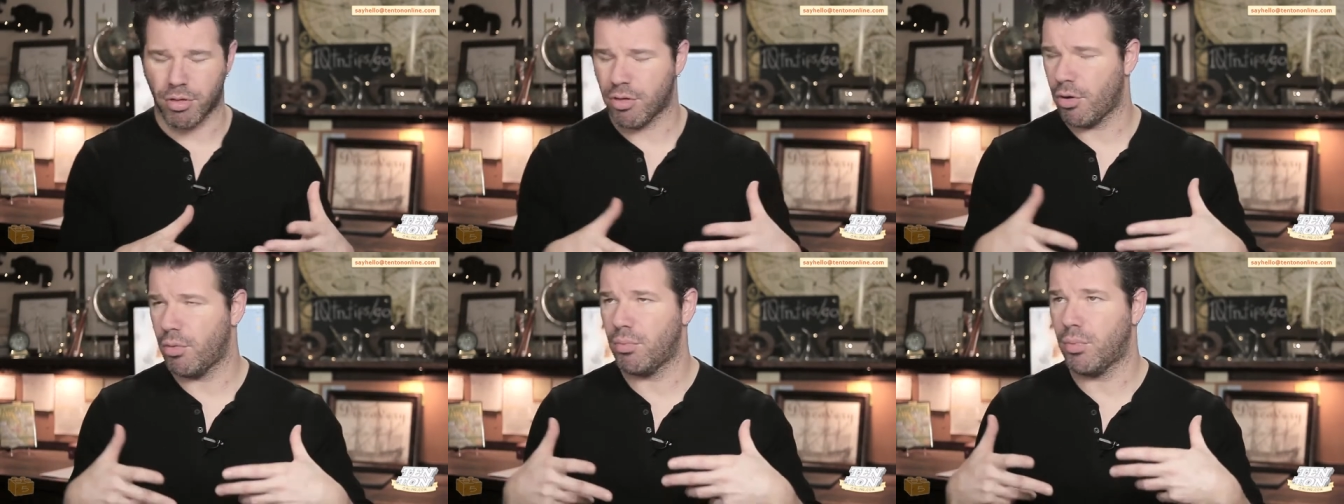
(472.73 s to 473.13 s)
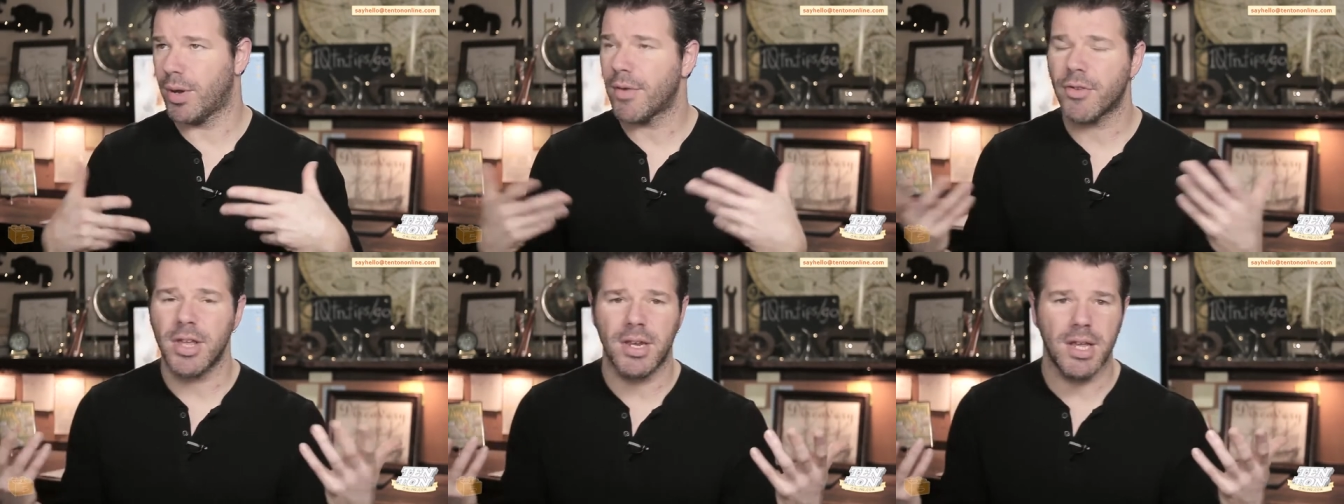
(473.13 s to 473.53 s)
So
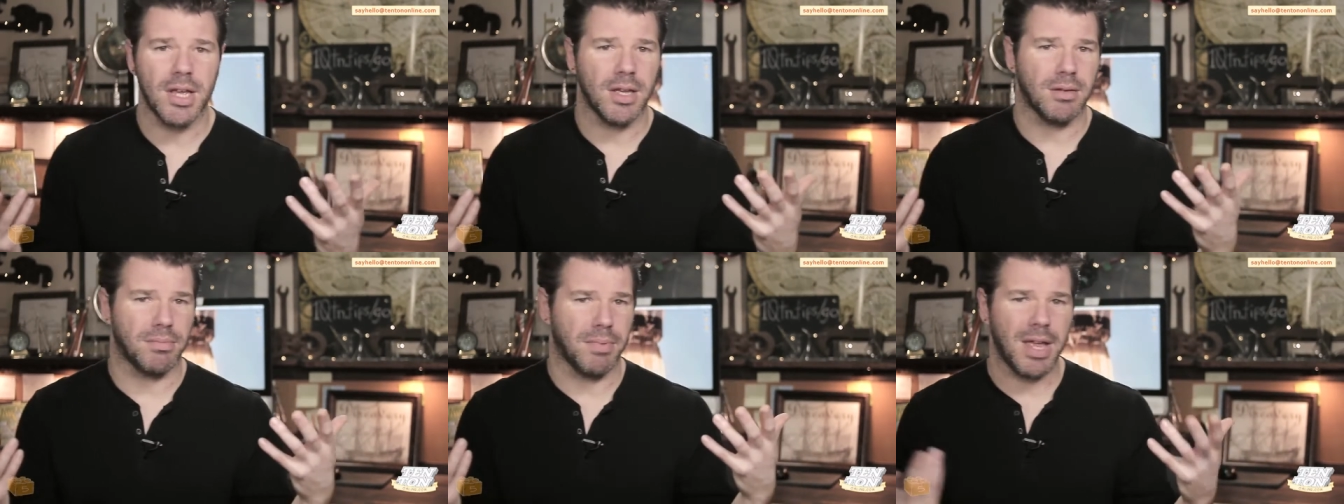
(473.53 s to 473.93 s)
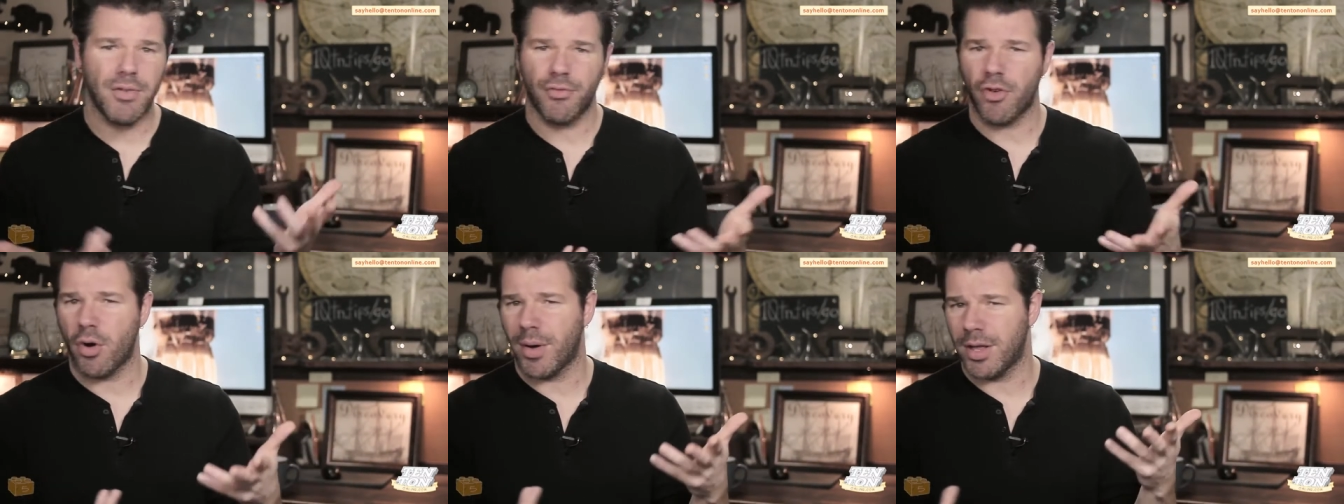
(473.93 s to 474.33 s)
whatever you need,
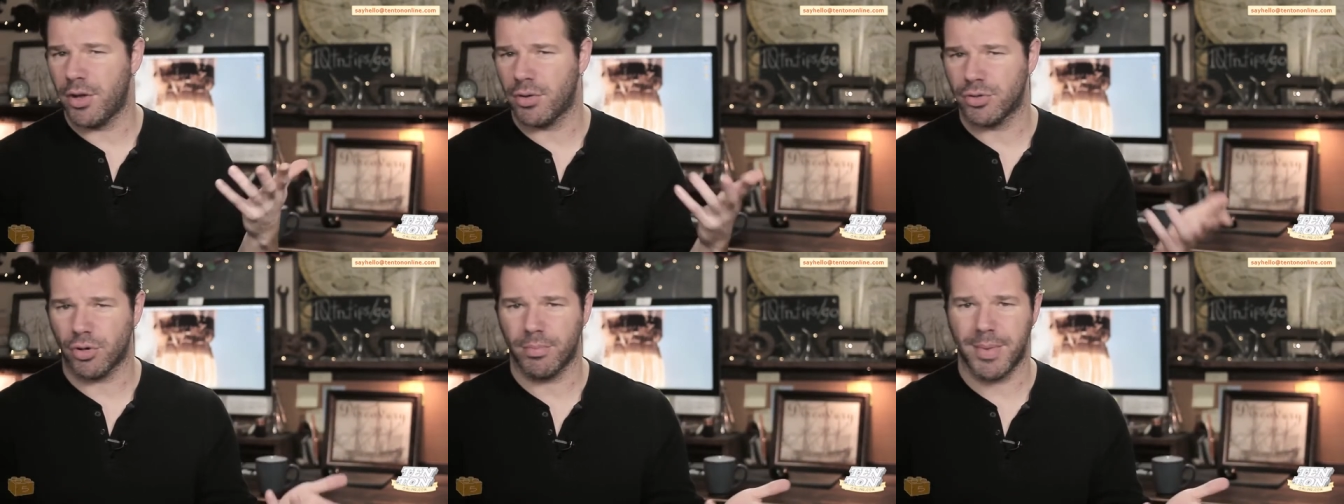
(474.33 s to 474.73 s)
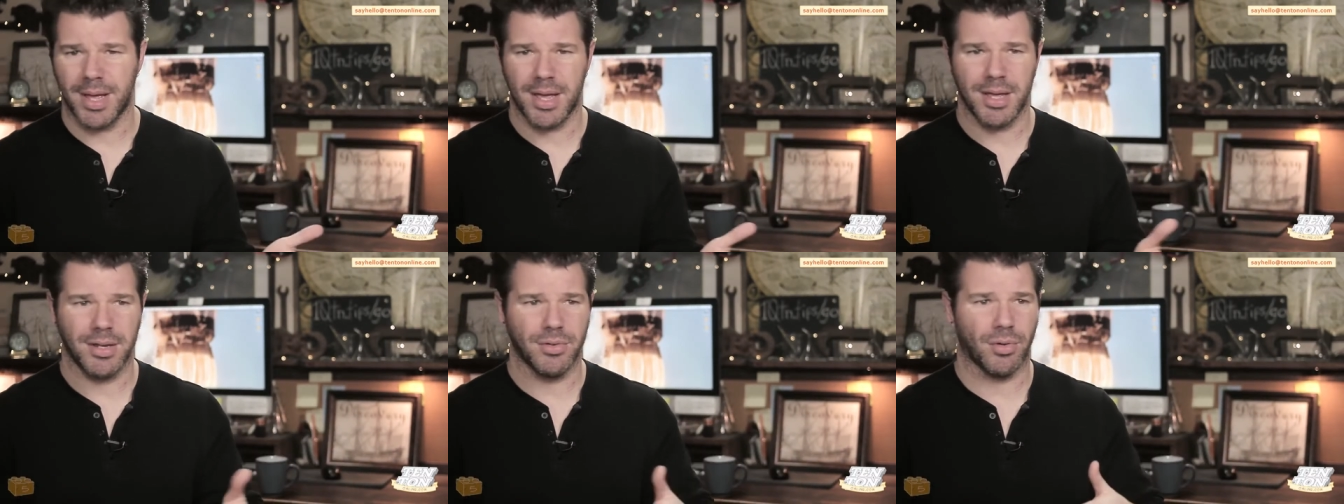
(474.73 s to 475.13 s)
info at your
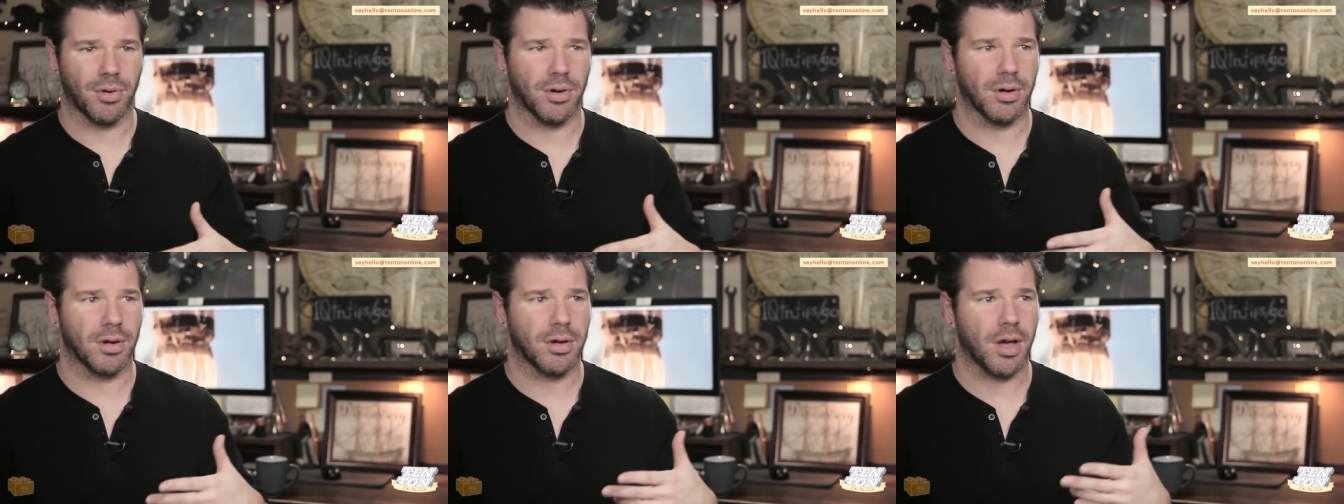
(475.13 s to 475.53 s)
domain or